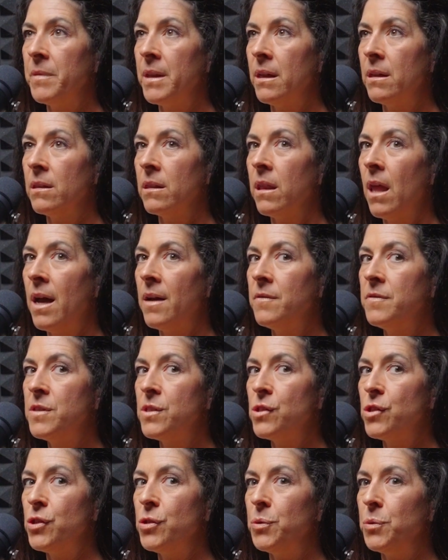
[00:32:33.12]
loves
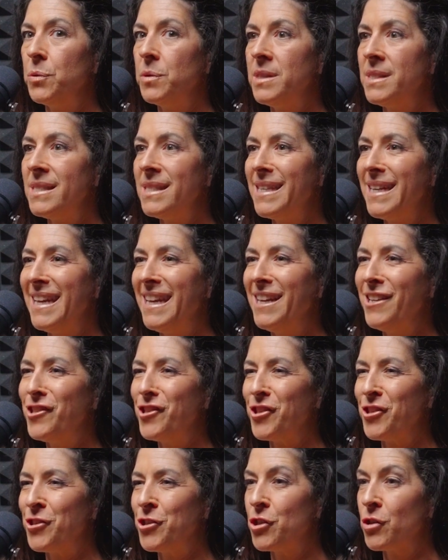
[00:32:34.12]
to
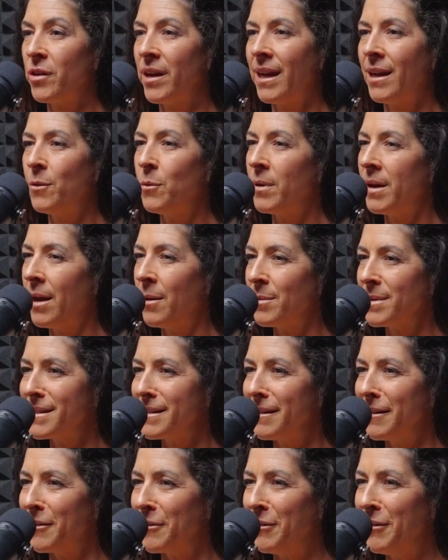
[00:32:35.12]
teach and train. When I was
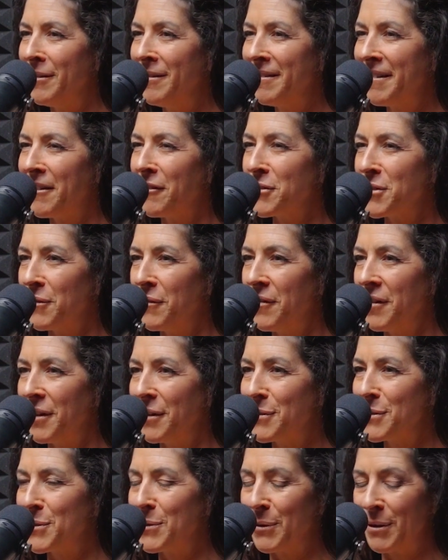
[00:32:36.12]
little, here's a funny
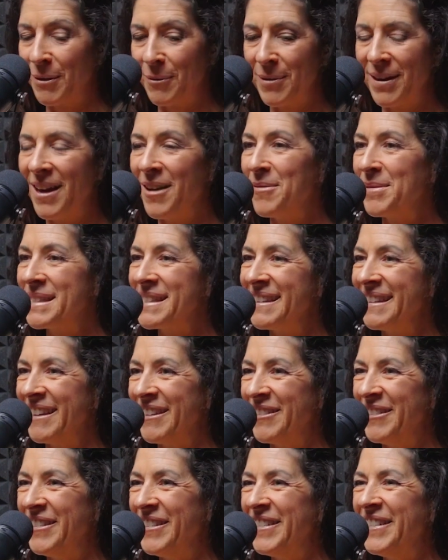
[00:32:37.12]
story. When I was
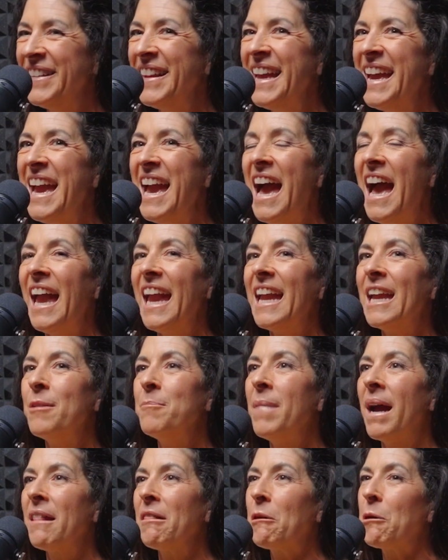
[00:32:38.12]
little, in
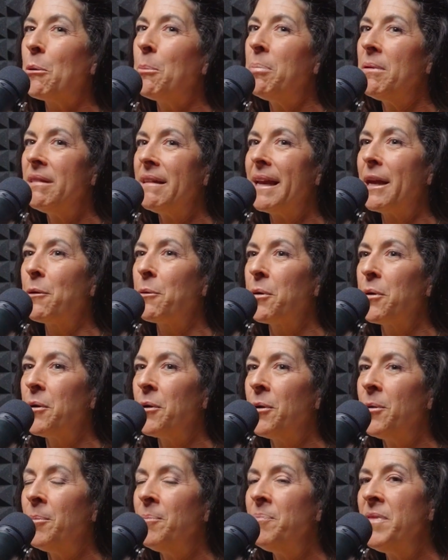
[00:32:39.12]
my little
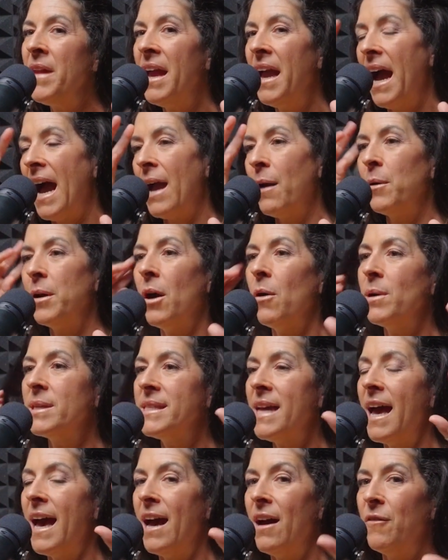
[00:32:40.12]
playroom, I would always
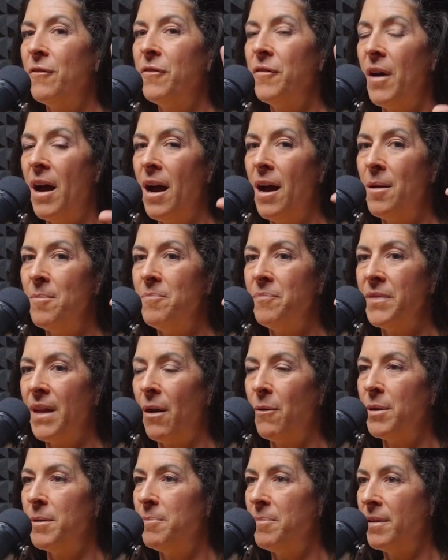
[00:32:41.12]
have, I
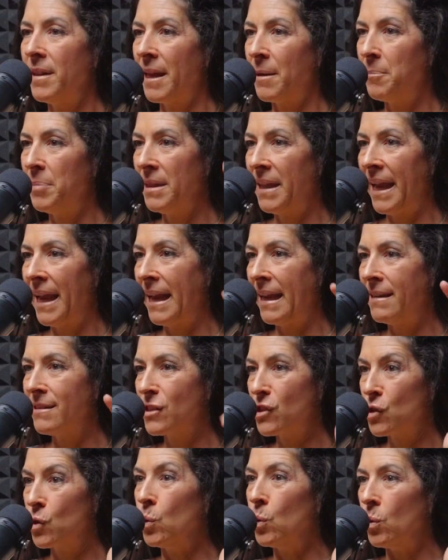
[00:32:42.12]
would like play
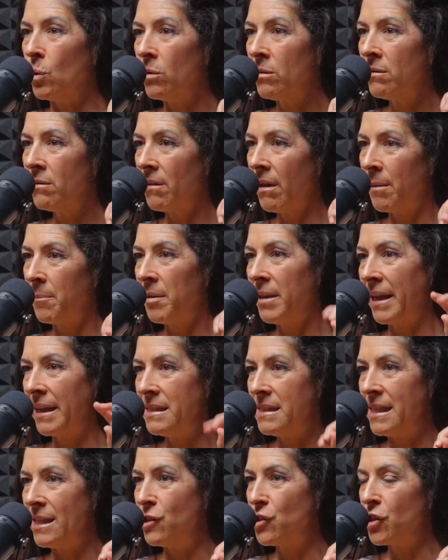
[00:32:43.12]
school and play
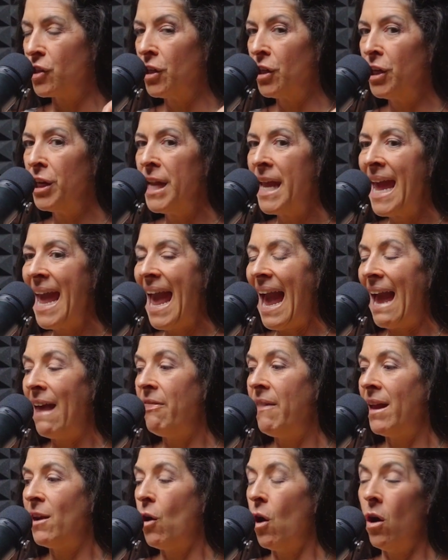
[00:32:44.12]
teacher. And
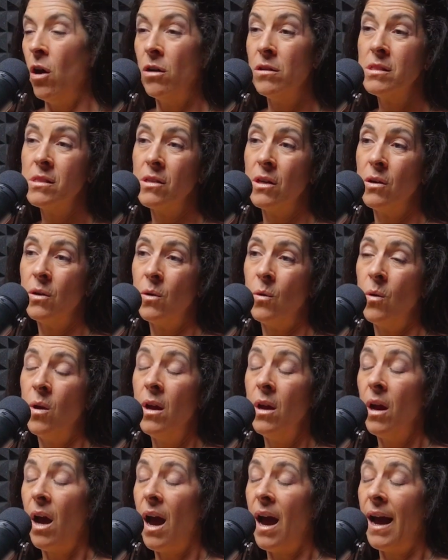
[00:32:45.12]
then also
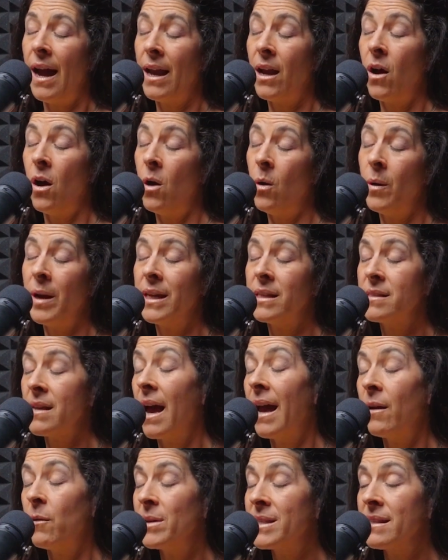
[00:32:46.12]
I always
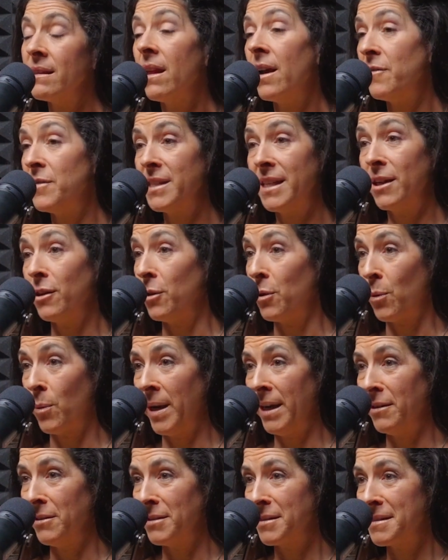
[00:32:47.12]
loved killer
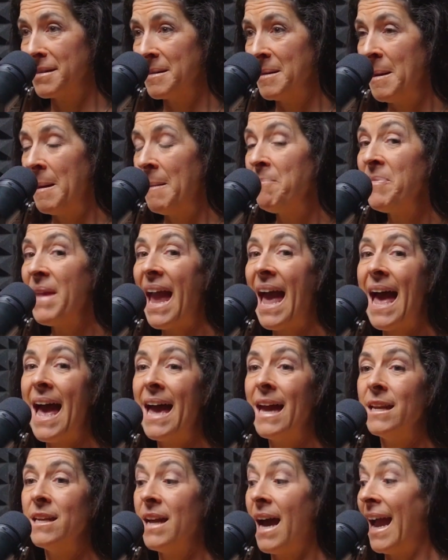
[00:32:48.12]
whales.
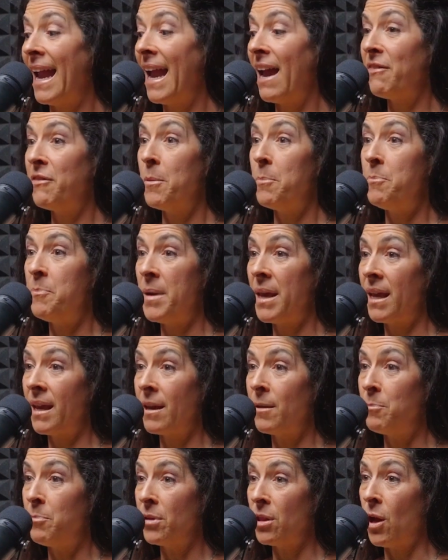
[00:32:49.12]
And I had the
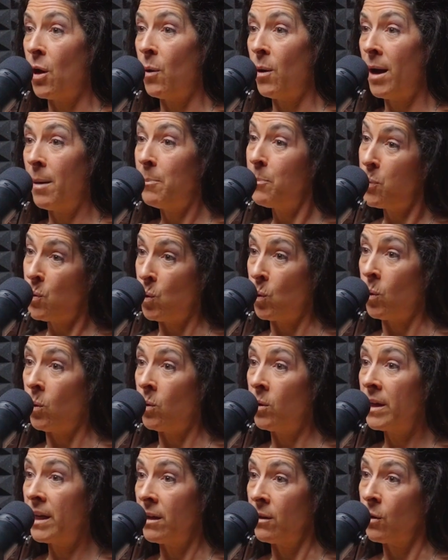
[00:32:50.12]
big blow up pool
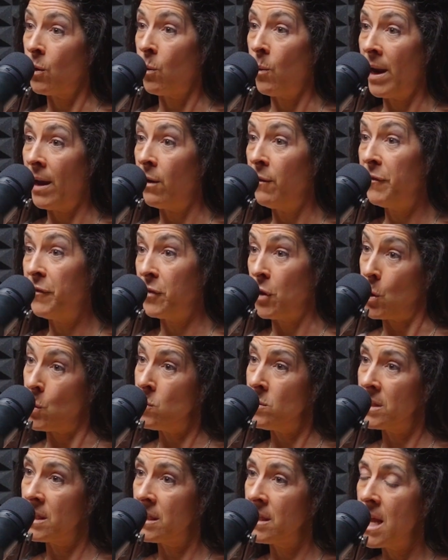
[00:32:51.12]
killer whale
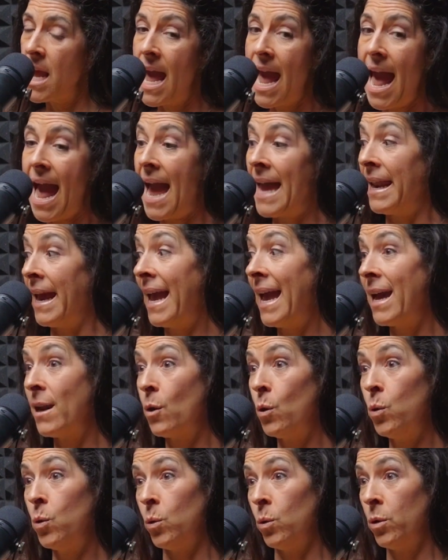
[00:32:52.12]
float, and I had a
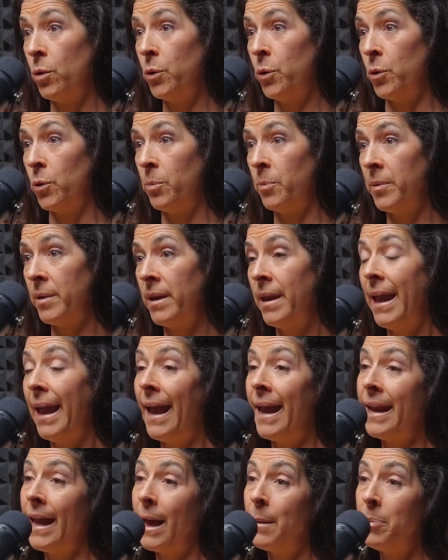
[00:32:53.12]
hula hoop,
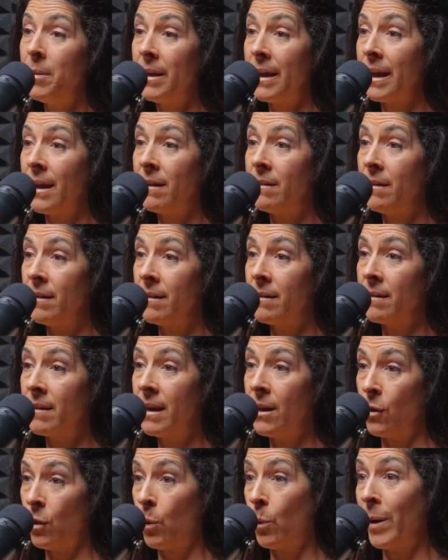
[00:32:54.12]
and I played the
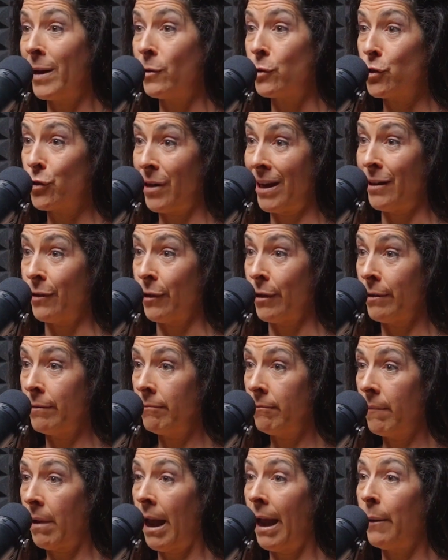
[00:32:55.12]
killer whale trainer.
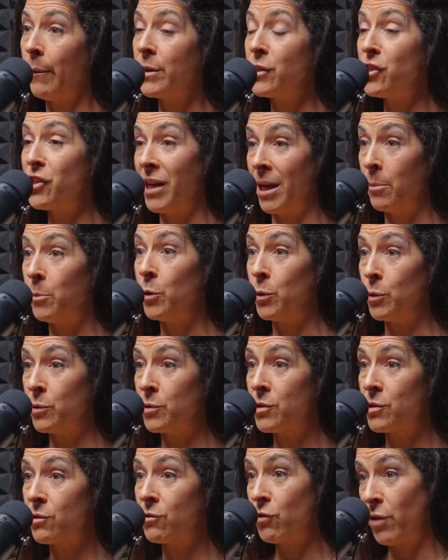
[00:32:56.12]
I was
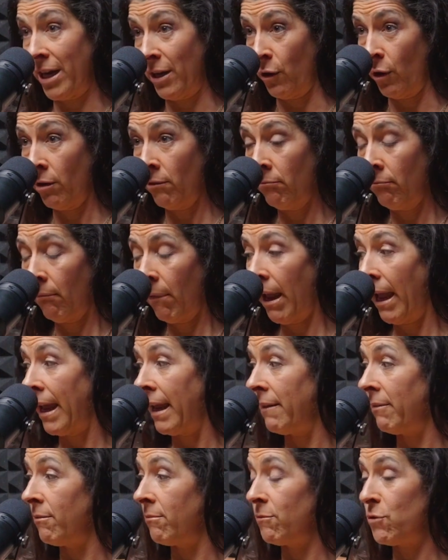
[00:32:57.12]
Shamu's trainer,
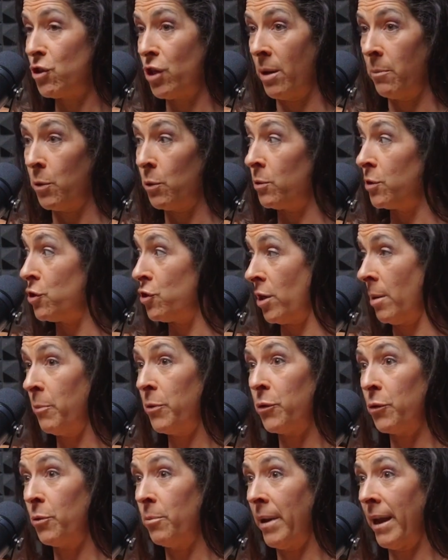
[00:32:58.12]
and Shamu would jump
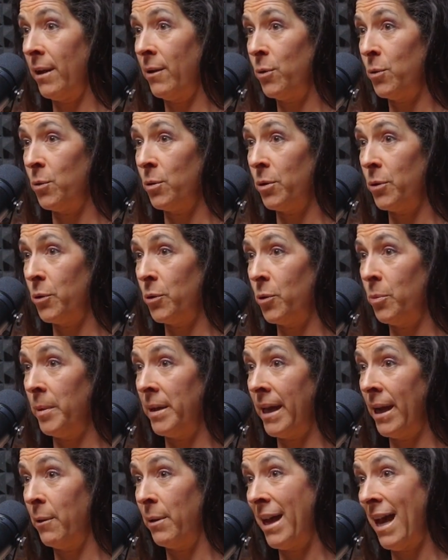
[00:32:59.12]
through my hula hoop, and
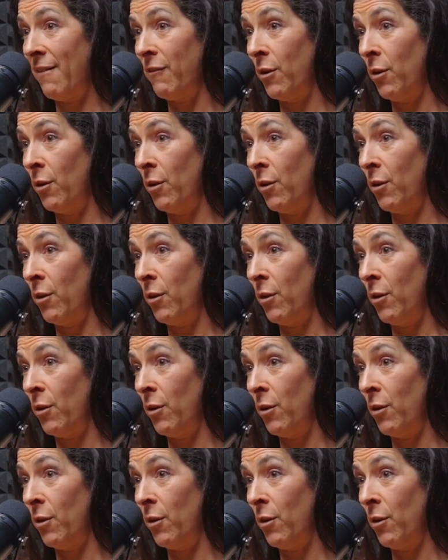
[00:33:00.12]
I would have a